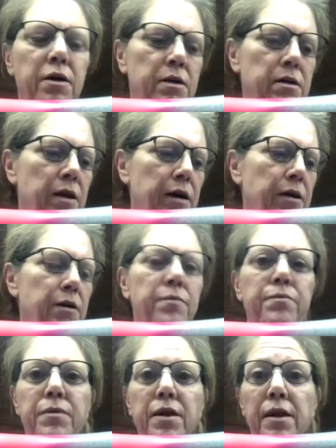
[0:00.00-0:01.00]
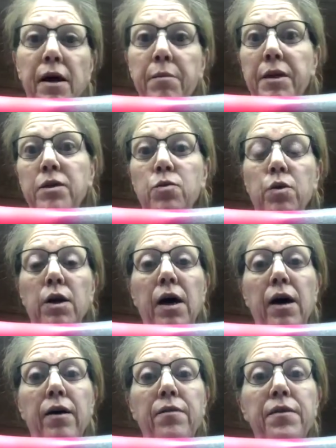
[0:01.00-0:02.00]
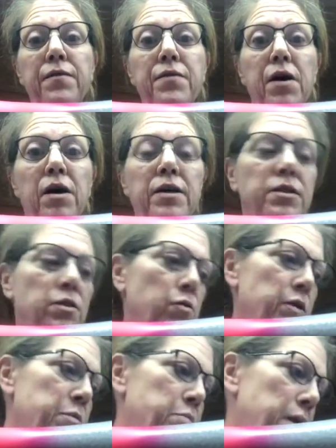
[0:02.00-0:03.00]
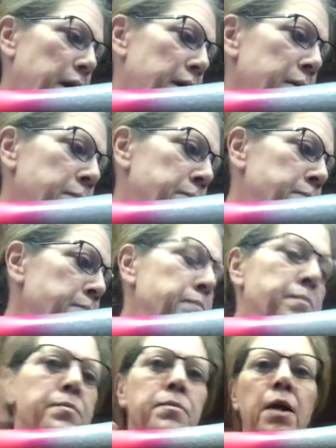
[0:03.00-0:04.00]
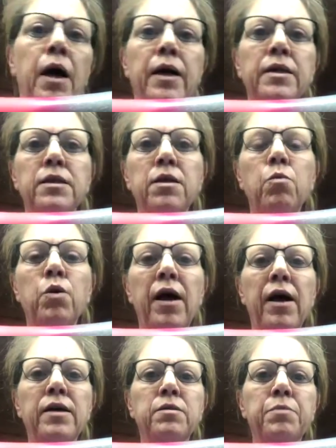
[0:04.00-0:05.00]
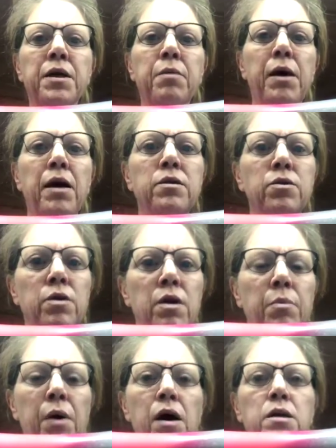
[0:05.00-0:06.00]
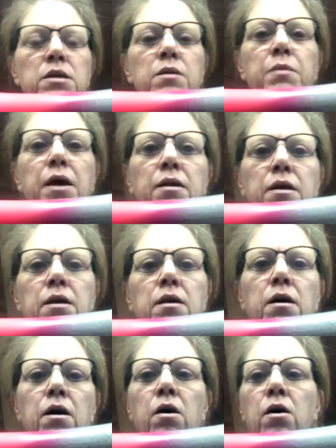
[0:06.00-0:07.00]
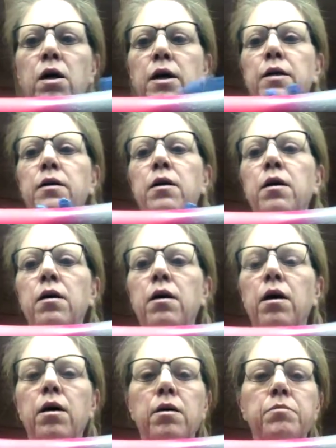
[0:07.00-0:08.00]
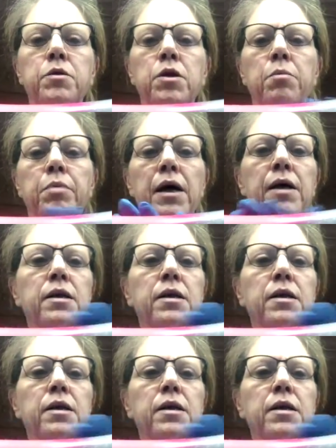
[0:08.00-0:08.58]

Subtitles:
is there, then that means we're live. If not, it's a replay. I had someone ask me about doing an epoxy method on to apply the